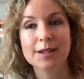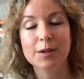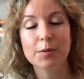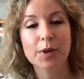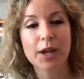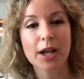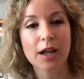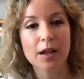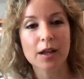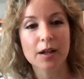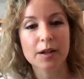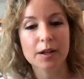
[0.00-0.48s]

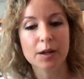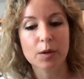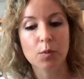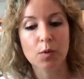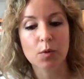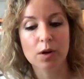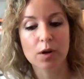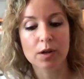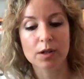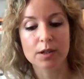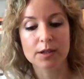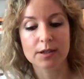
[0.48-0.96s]
the reality
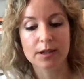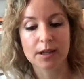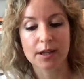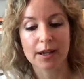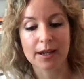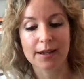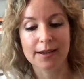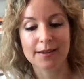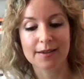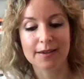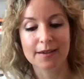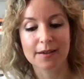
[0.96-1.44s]
was.
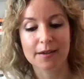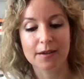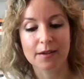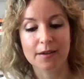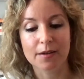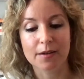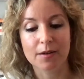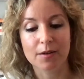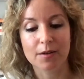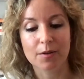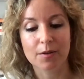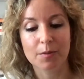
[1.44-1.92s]
And
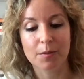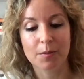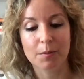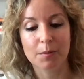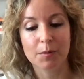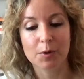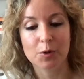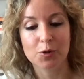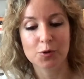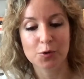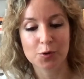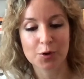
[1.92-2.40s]
the
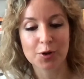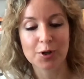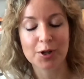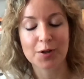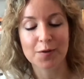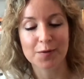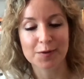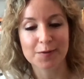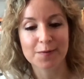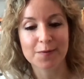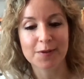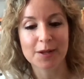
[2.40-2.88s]
majority of
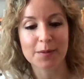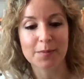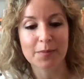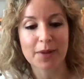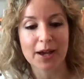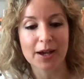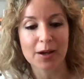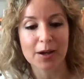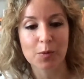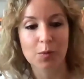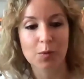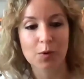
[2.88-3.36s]
the
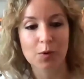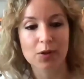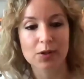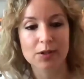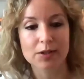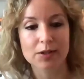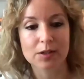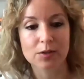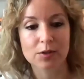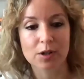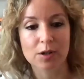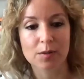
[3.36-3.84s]
feedback was
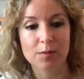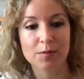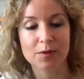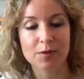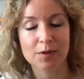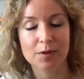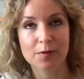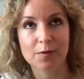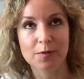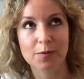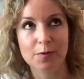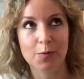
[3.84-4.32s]
in terms
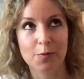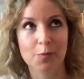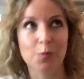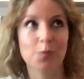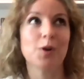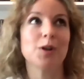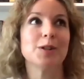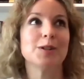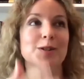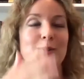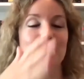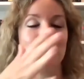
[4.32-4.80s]
of
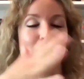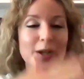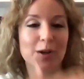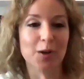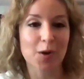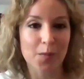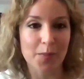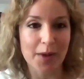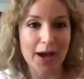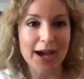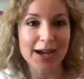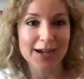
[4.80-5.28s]
once we go
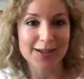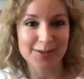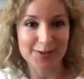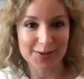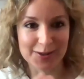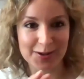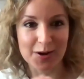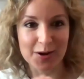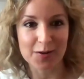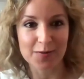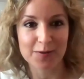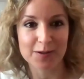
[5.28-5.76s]
back to
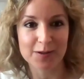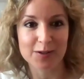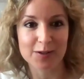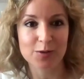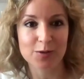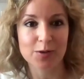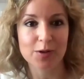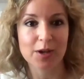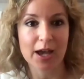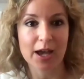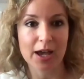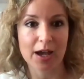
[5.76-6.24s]
the office
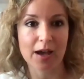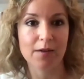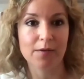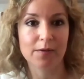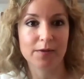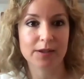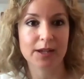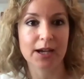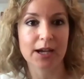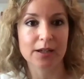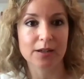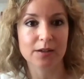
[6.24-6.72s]
to have
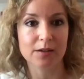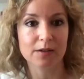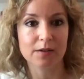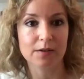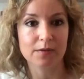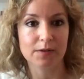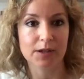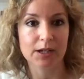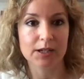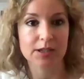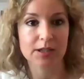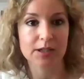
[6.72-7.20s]
that
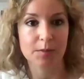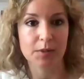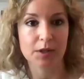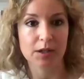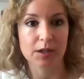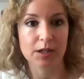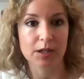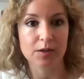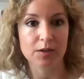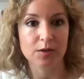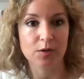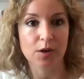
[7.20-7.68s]

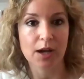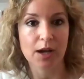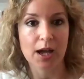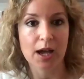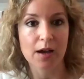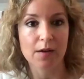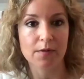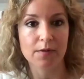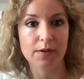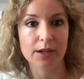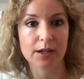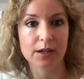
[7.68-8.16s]
flexibility. So
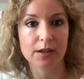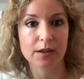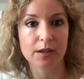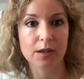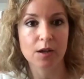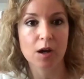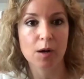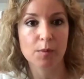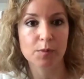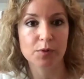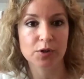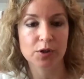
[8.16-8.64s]
having the
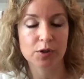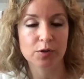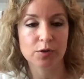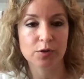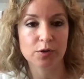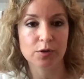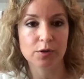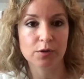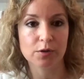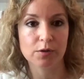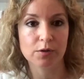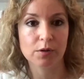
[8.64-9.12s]
option
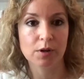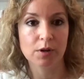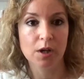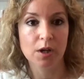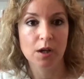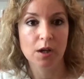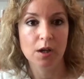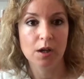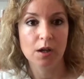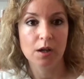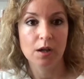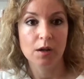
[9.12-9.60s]
to
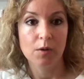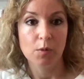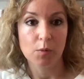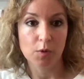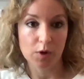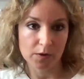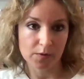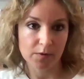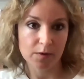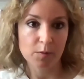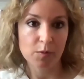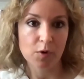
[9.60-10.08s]

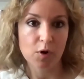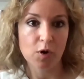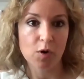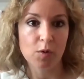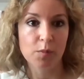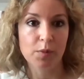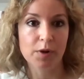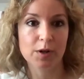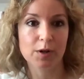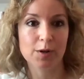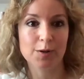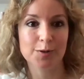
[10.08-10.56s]
work from home,
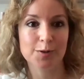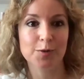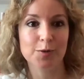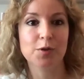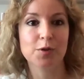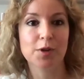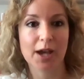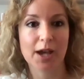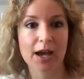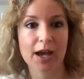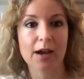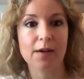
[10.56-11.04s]
but also to
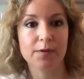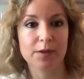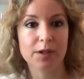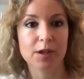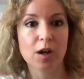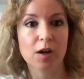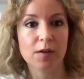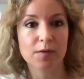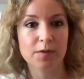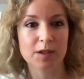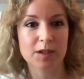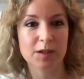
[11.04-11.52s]
have the
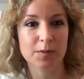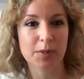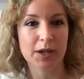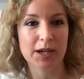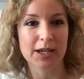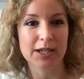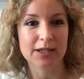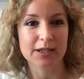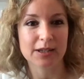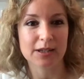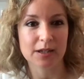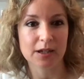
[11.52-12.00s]
office
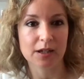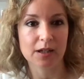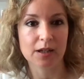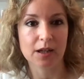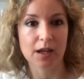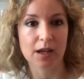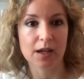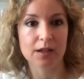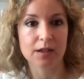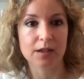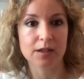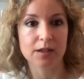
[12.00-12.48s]
space still
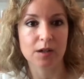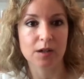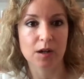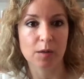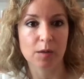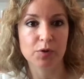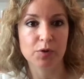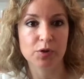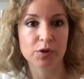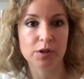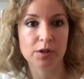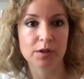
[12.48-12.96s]
as an
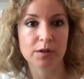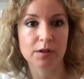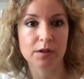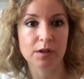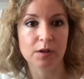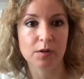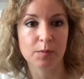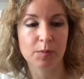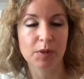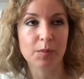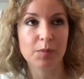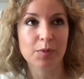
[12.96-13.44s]
option.
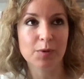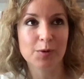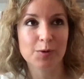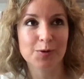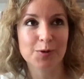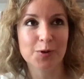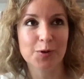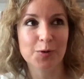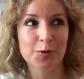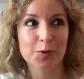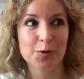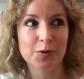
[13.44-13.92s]
You people
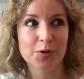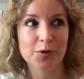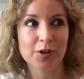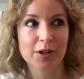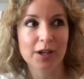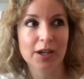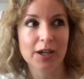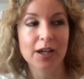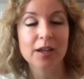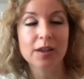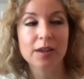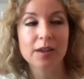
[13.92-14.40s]
don't
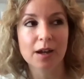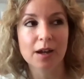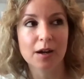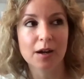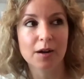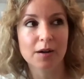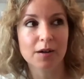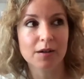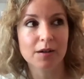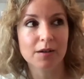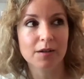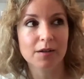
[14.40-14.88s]
in
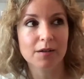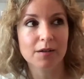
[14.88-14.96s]
their